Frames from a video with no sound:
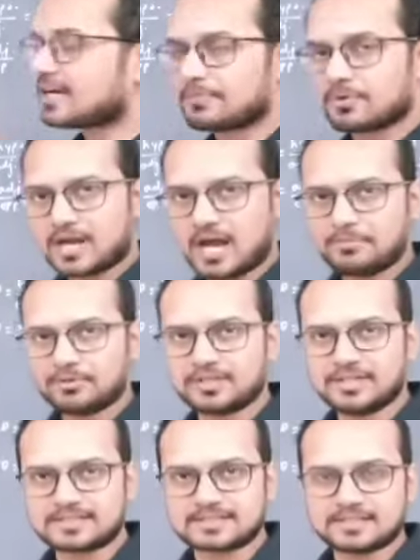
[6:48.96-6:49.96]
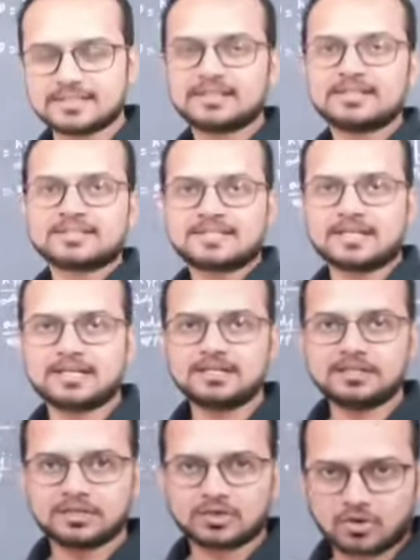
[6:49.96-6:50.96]
side upon hypotenuse.
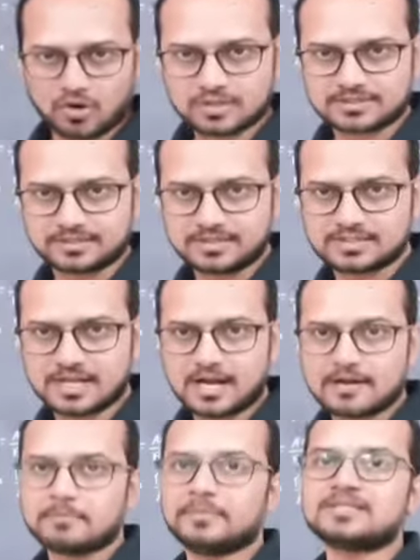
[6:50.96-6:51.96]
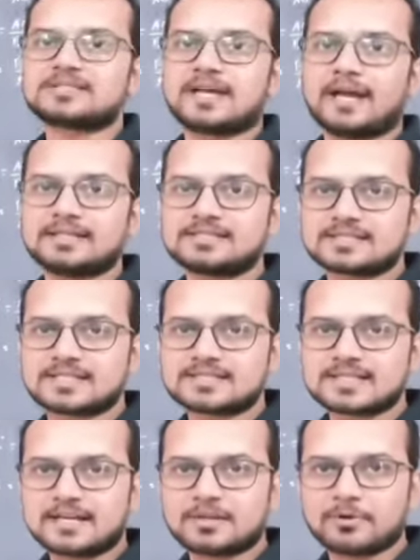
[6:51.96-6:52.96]
Second, cos theta means
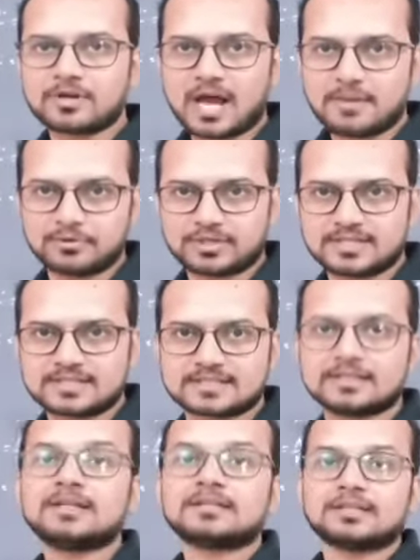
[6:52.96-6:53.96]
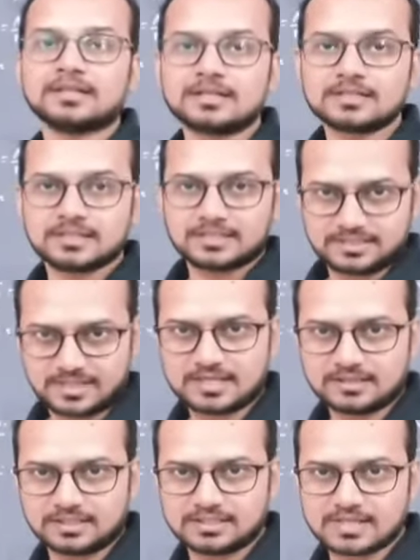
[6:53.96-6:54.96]
adjacent side upon hypotenuse. Third,
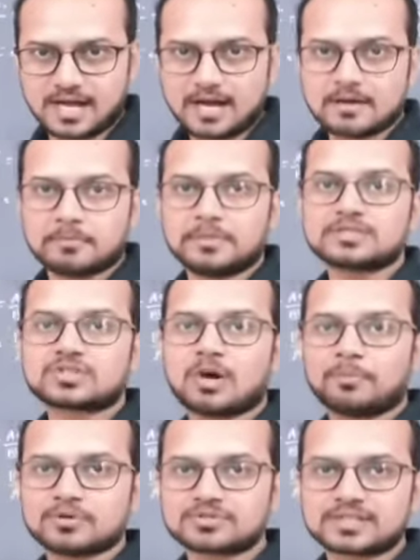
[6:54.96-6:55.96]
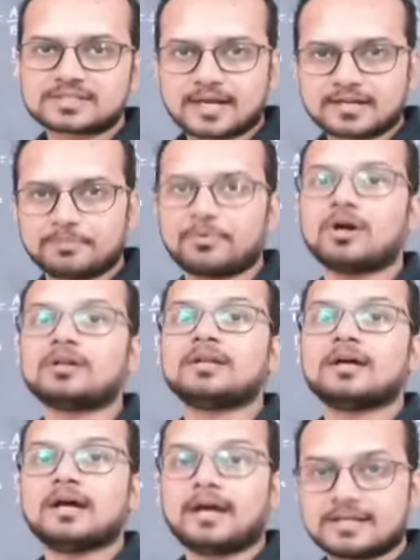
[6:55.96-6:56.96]
tan theta means opposite side upon
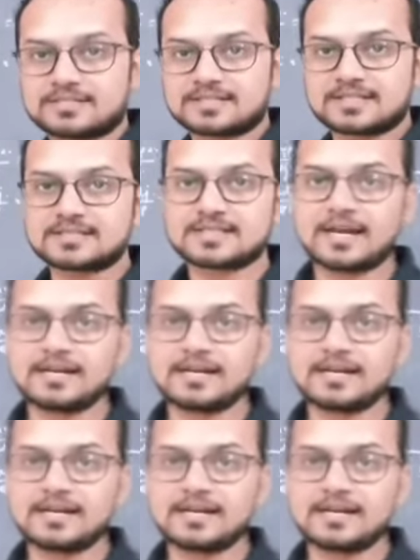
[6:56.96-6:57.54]
adjacent